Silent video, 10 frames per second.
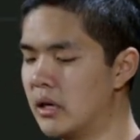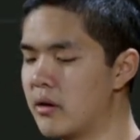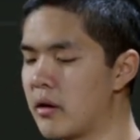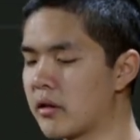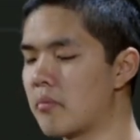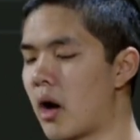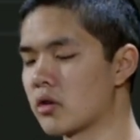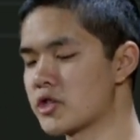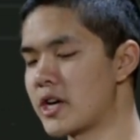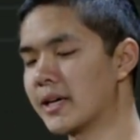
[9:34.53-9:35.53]
So model
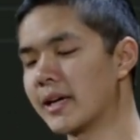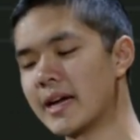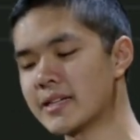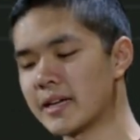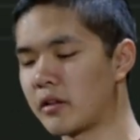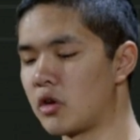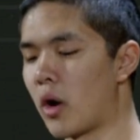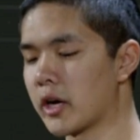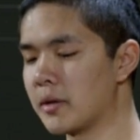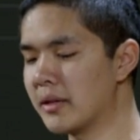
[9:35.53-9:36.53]
check, again, takes 2
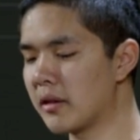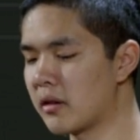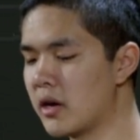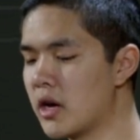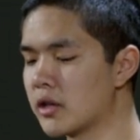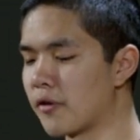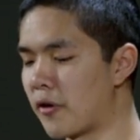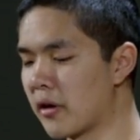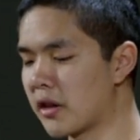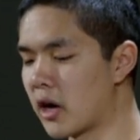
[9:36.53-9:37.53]
arguments. The
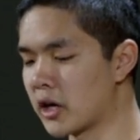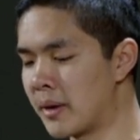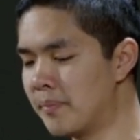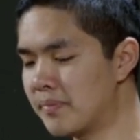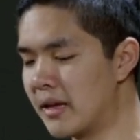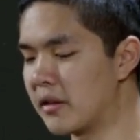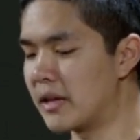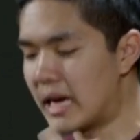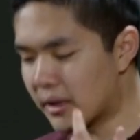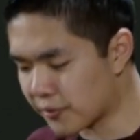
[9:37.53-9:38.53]
first argument is the
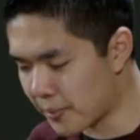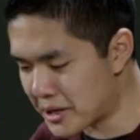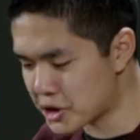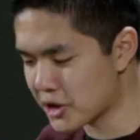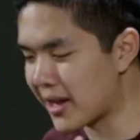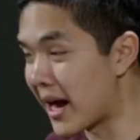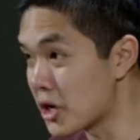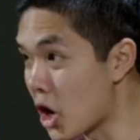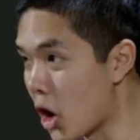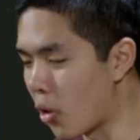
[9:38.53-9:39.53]
information that I
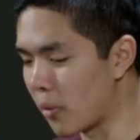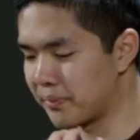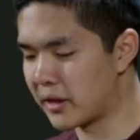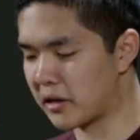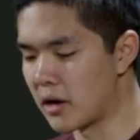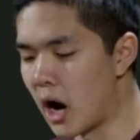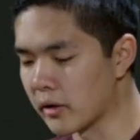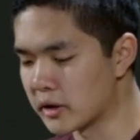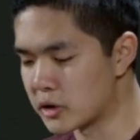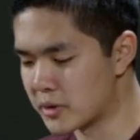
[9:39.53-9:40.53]
know, this
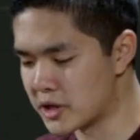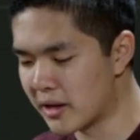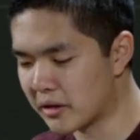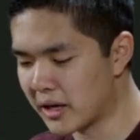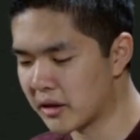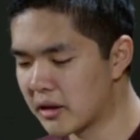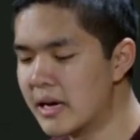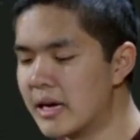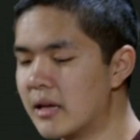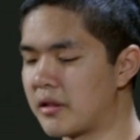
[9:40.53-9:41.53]
knowledge, which in this case
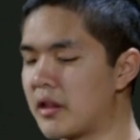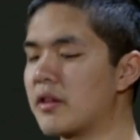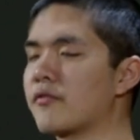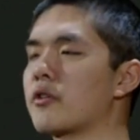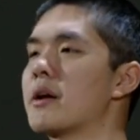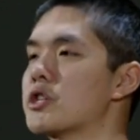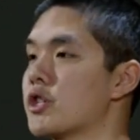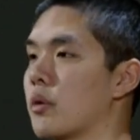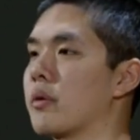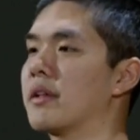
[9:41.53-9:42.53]
is this information
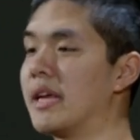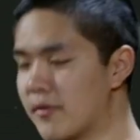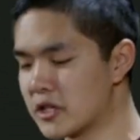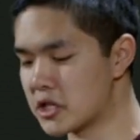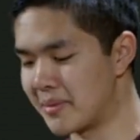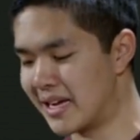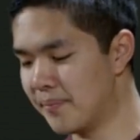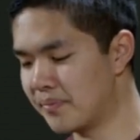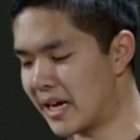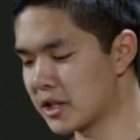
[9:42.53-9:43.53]
that was given to
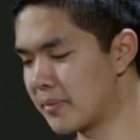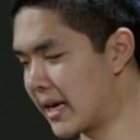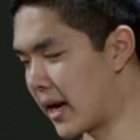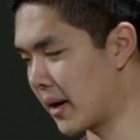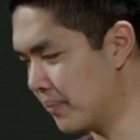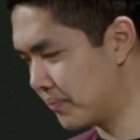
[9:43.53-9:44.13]
me at the beginning.